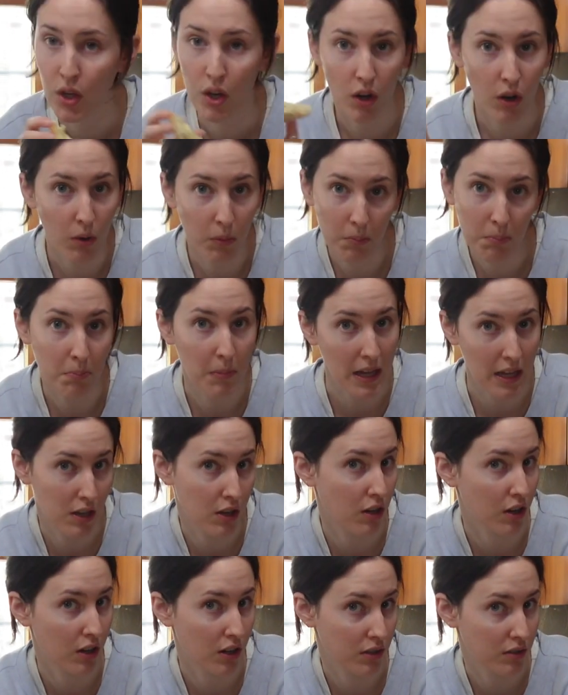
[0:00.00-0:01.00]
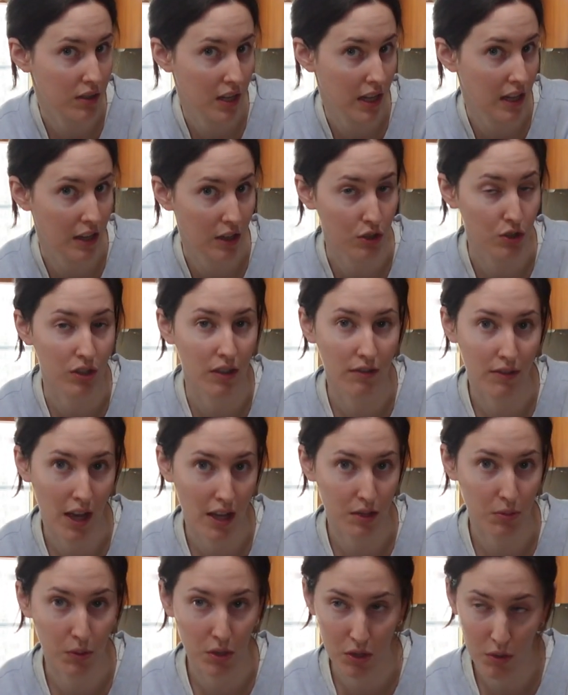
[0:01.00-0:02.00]
homemaker-ish if
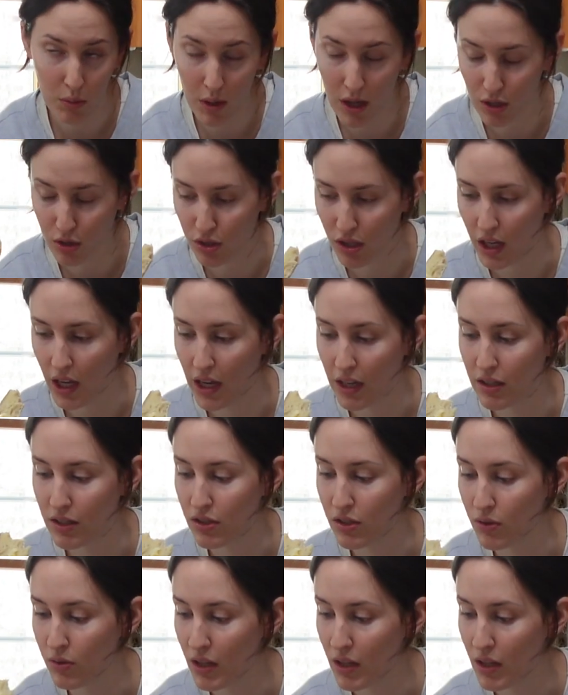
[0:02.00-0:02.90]
that's what you wish and